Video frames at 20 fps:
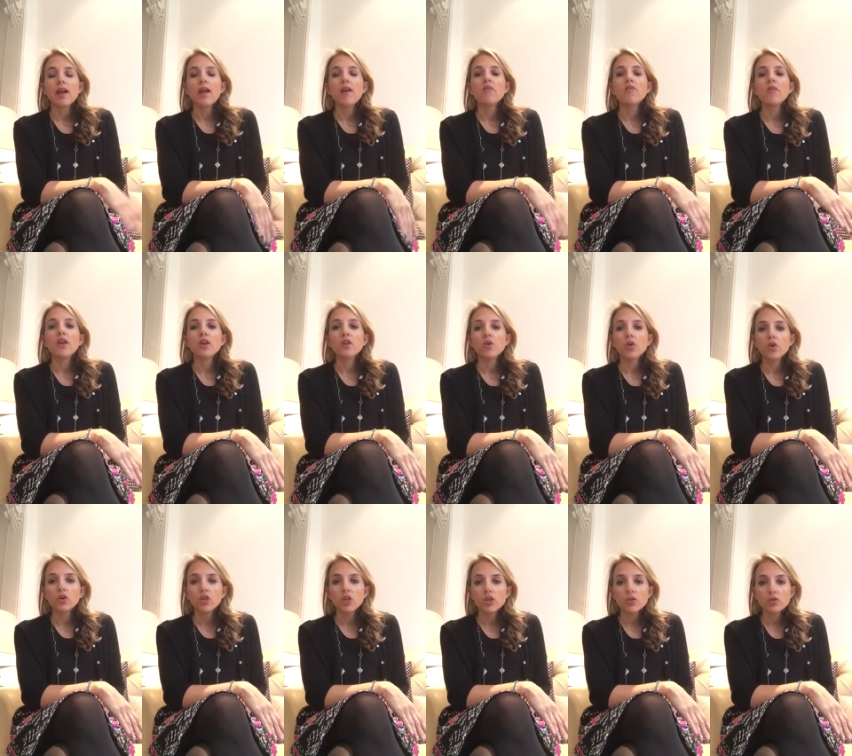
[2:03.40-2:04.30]
If they're
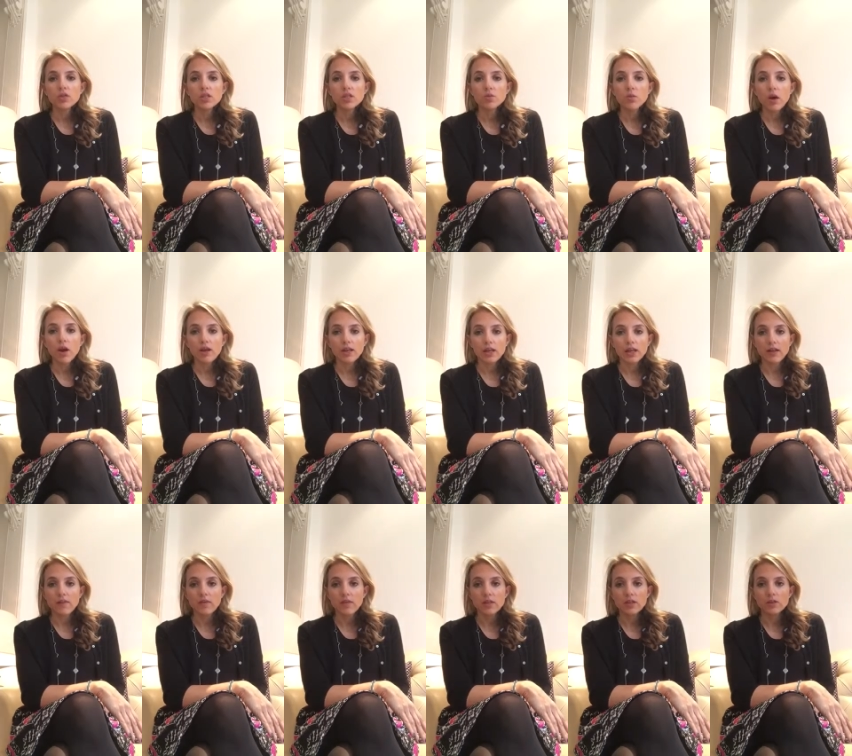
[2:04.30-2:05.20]
not used to
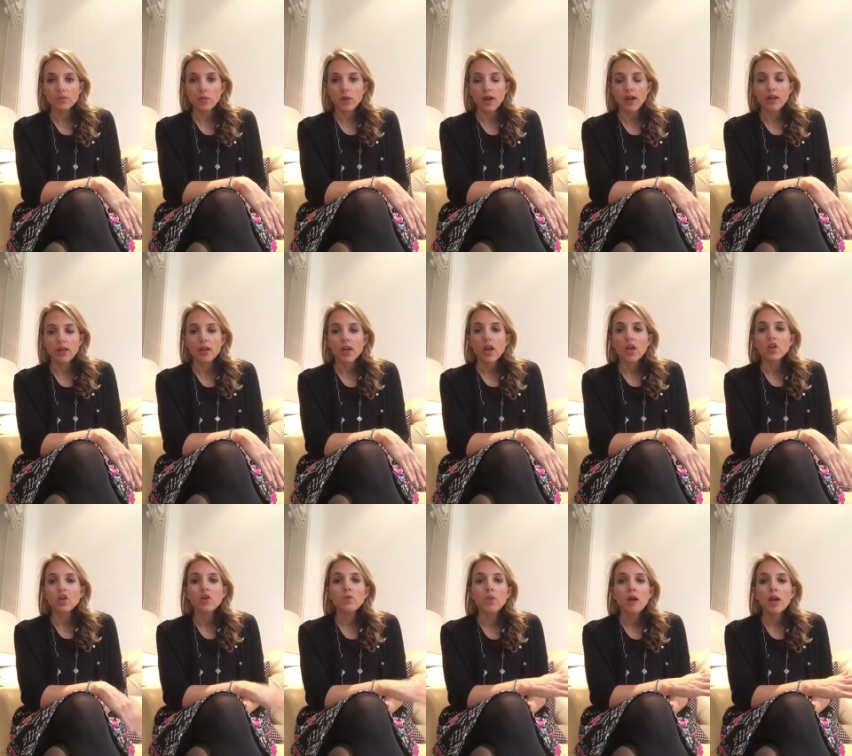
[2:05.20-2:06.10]
working in this way,
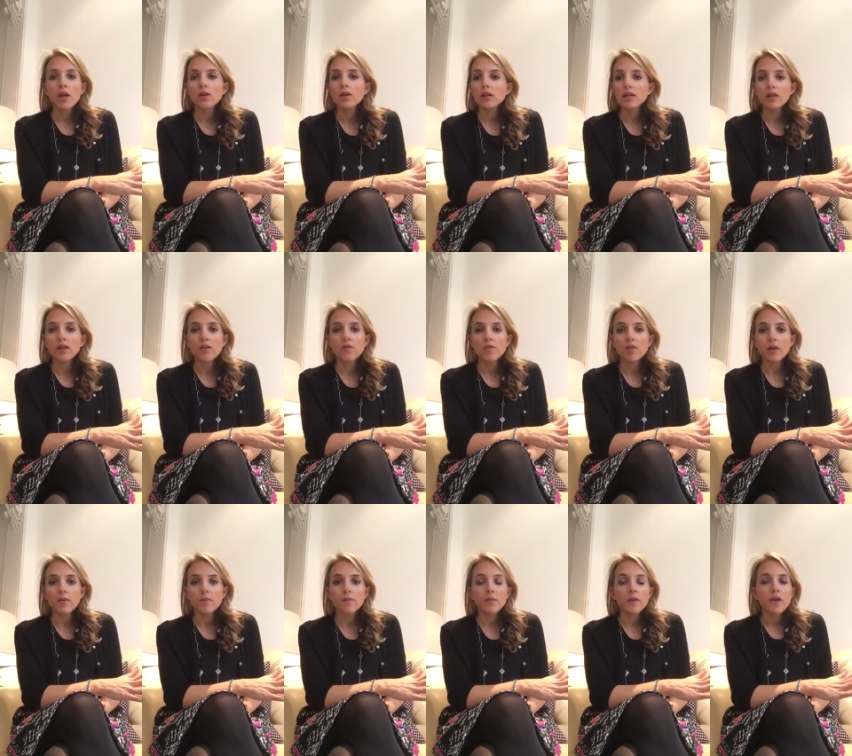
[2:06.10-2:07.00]
you may only give
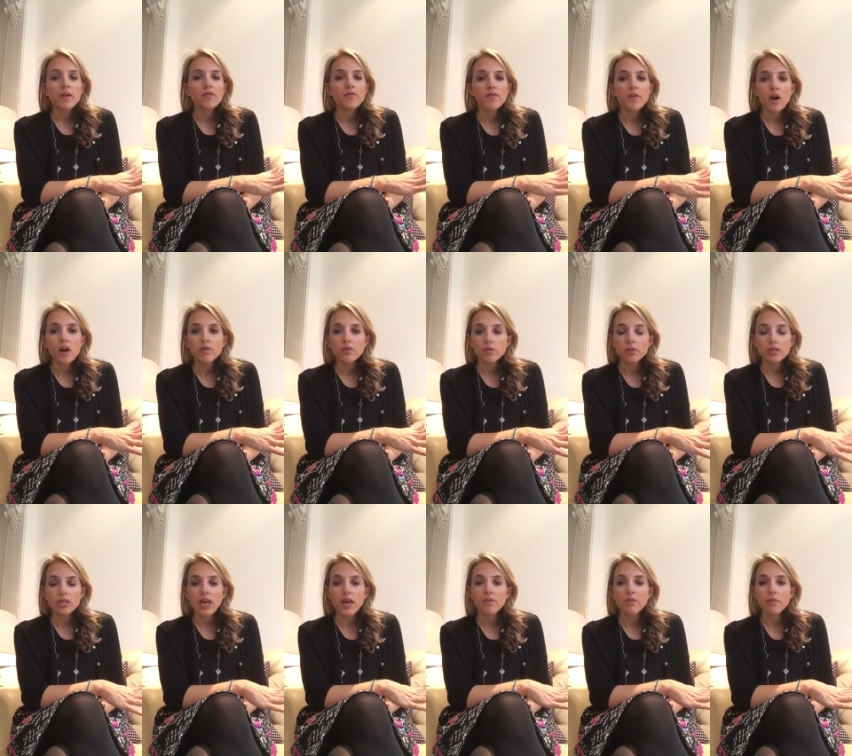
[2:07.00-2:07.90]
them 5 or
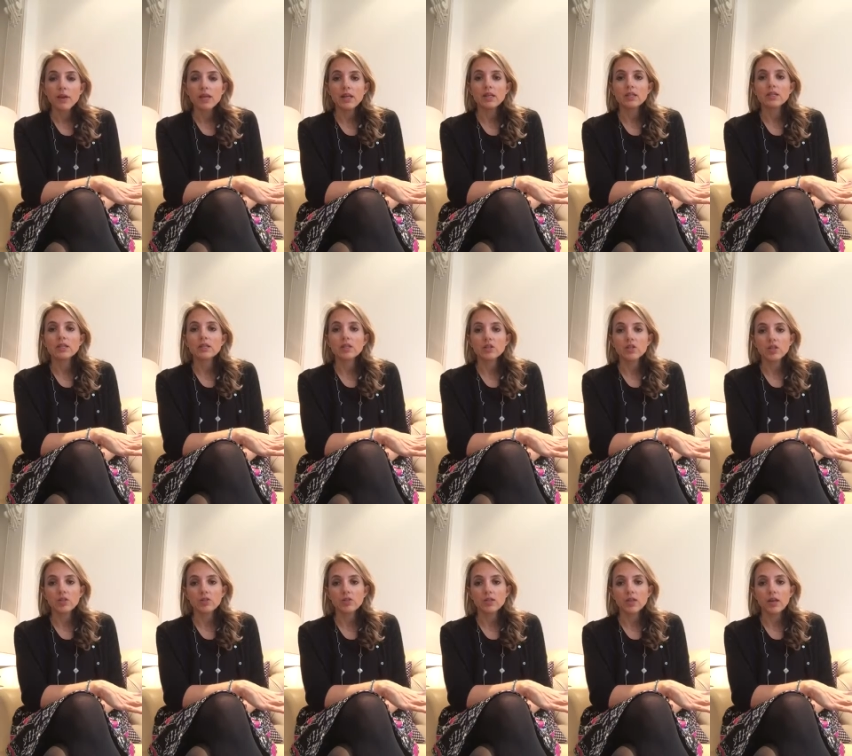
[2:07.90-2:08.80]
10 minutes to
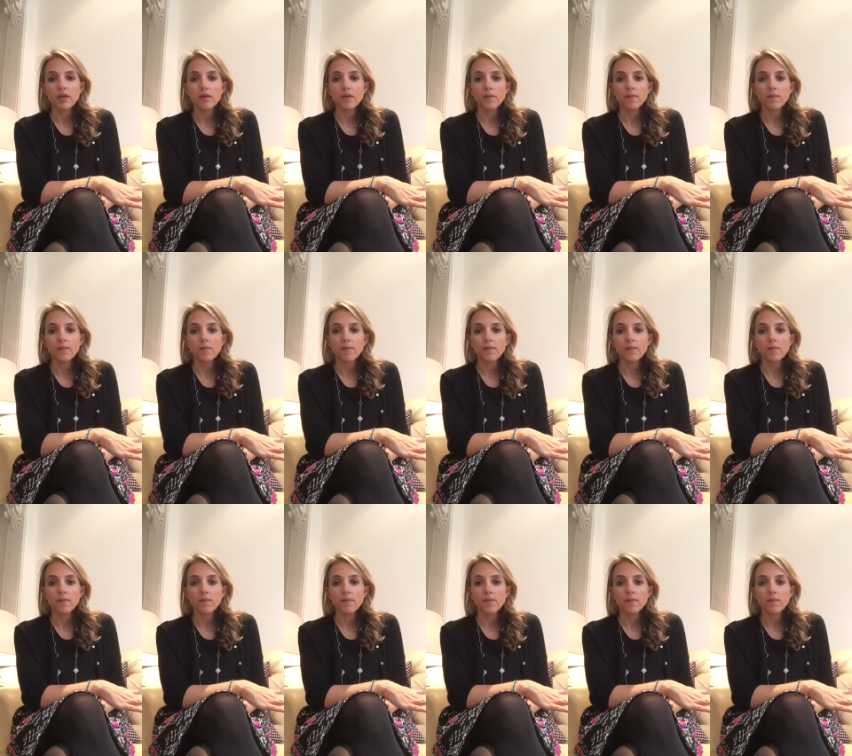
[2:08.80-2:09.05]
do so.